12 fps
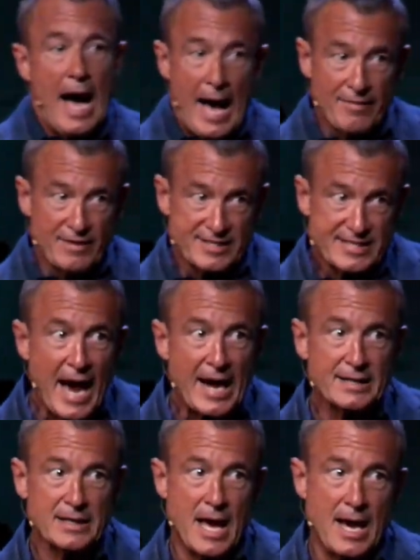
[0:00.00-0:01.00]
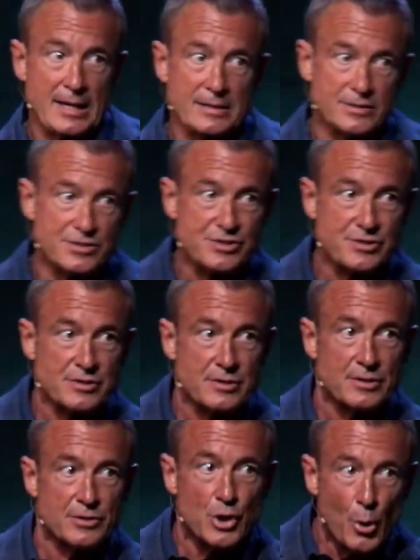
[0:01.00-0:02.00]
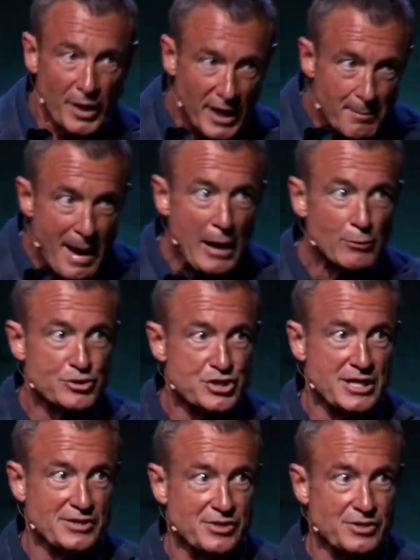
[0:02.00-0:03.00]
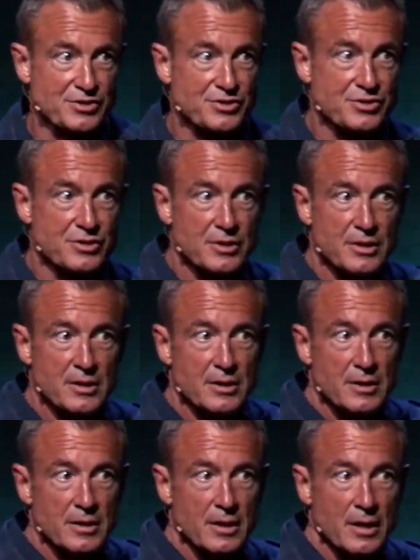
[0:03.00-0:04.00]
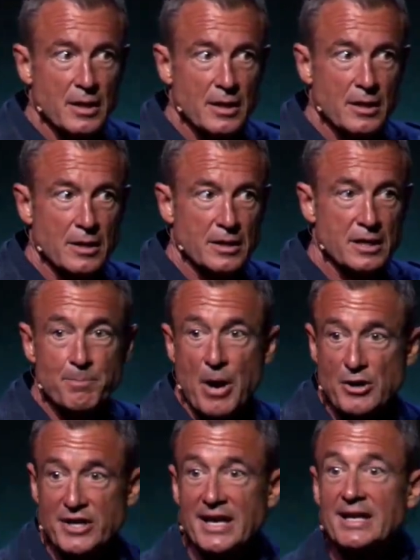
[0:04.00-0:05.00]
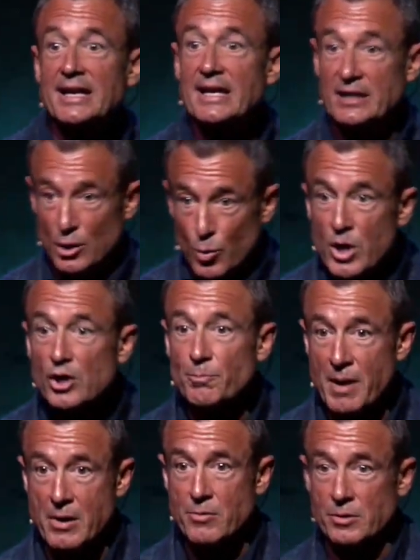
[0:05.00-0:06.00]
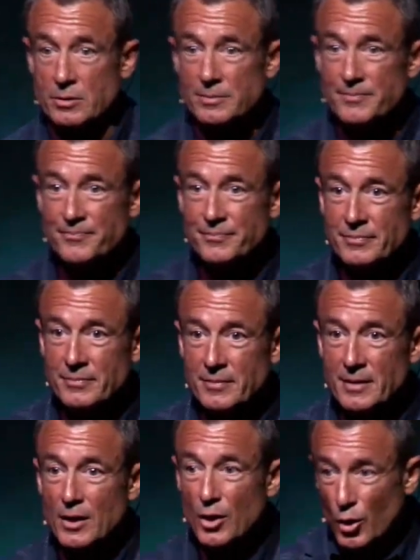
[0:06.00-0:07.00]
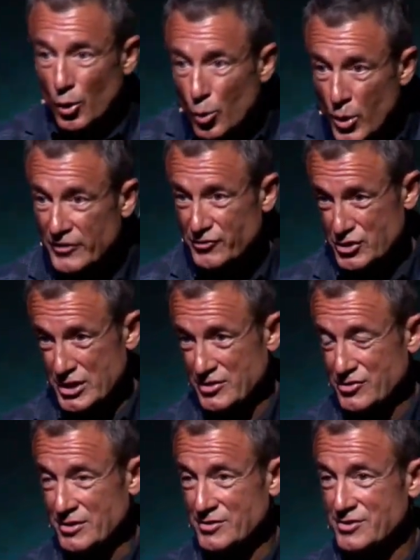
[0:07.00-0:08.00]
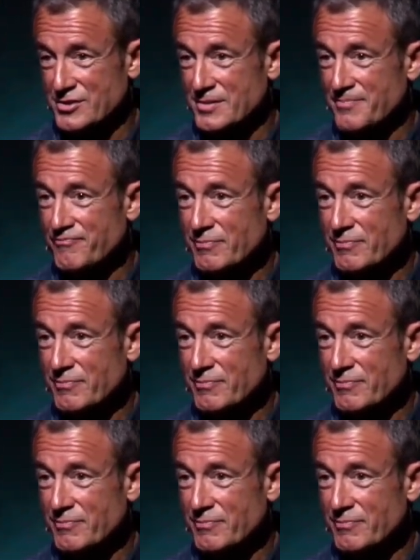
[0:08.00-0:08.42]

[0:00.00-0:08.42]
on the sidelines knowing about Jesus compared to getting in the wheelbarrow with Jesus.